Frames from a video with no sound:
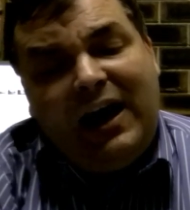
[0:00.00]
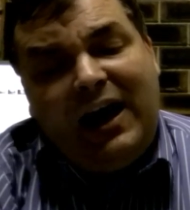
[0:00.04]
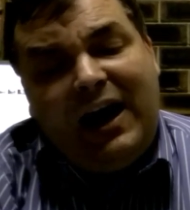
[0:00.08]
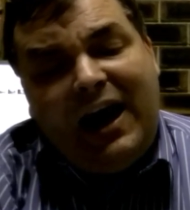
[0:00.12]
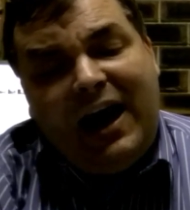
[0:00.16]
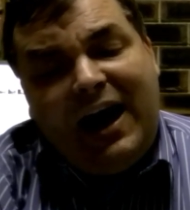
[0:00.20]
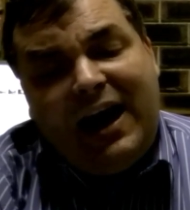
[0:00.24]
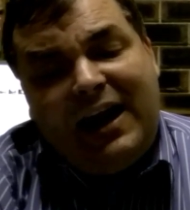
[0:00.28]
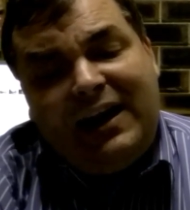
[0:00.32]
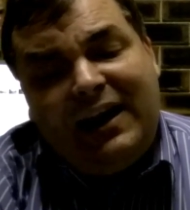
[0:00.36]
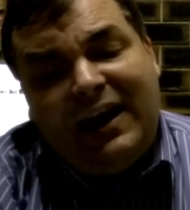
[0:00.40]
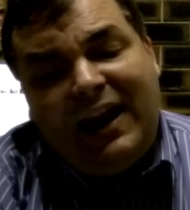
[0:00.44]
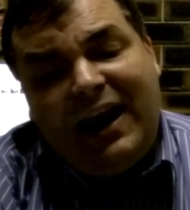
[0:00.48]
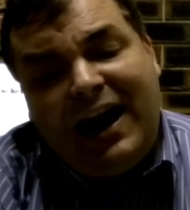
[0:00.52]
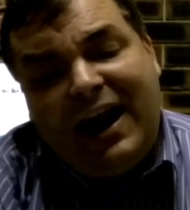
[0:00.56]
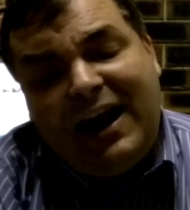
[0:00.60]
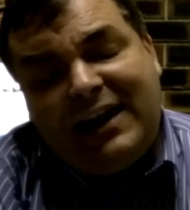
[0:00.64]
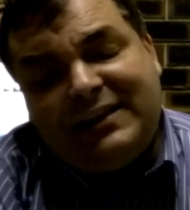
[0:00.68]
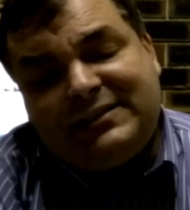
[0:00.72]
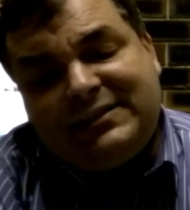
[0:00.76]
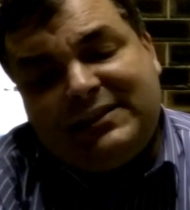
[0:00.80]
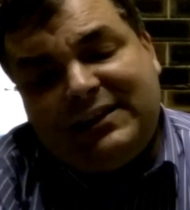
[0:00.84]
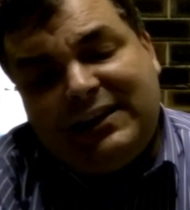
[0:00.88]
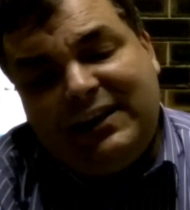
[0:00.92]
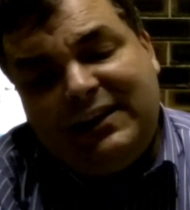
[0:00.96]
And
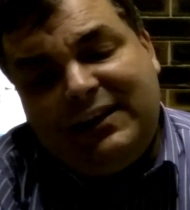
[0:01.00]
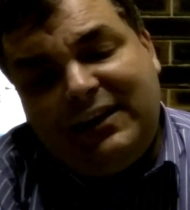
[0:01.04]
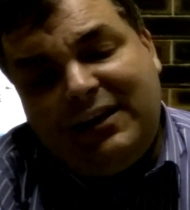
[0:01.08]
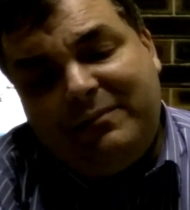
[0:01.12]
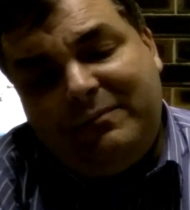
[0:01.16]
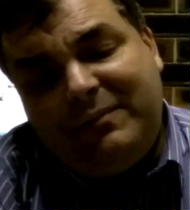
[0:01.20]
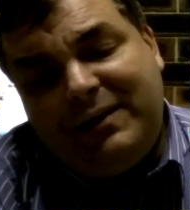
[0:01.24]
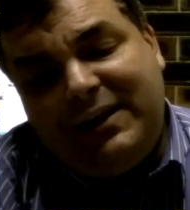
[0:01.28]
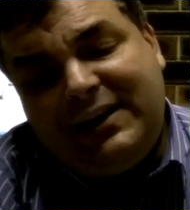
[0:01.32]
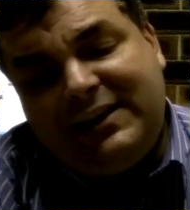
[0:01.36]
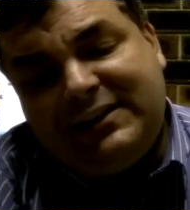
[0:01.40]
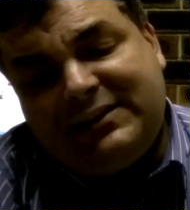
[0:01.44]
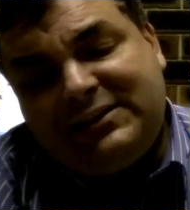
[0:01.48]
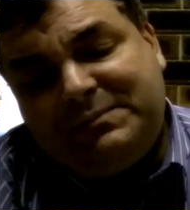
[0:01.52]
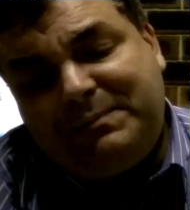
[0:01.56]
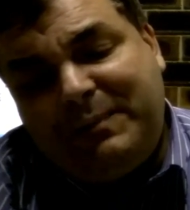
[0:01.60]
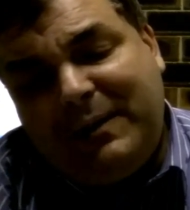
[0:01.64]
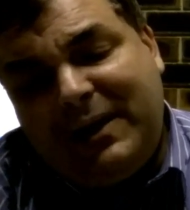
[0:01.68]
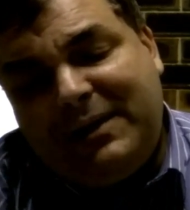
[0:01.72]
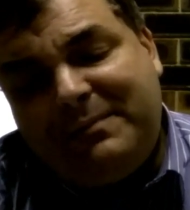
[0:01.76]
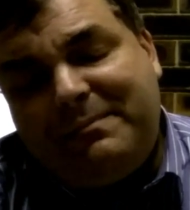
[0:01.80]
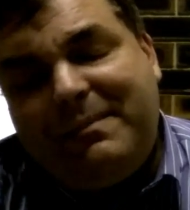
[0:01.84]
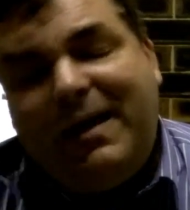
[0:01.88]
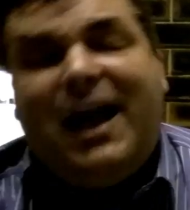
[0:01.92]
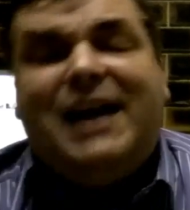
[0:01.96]
lastly, the Omega
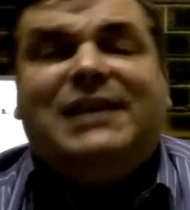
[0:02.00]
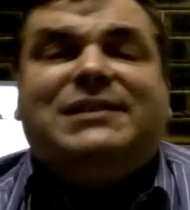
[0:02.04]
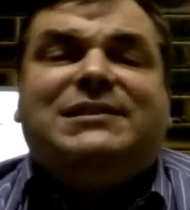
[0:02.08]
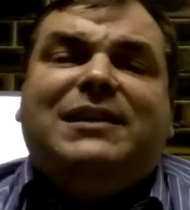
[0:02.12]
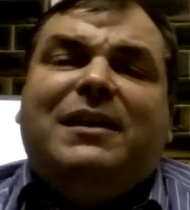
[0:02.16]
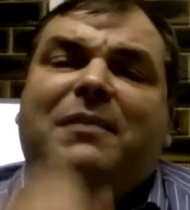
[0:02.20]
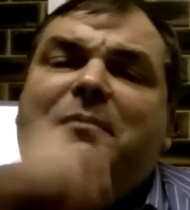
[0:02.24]
Speedmaster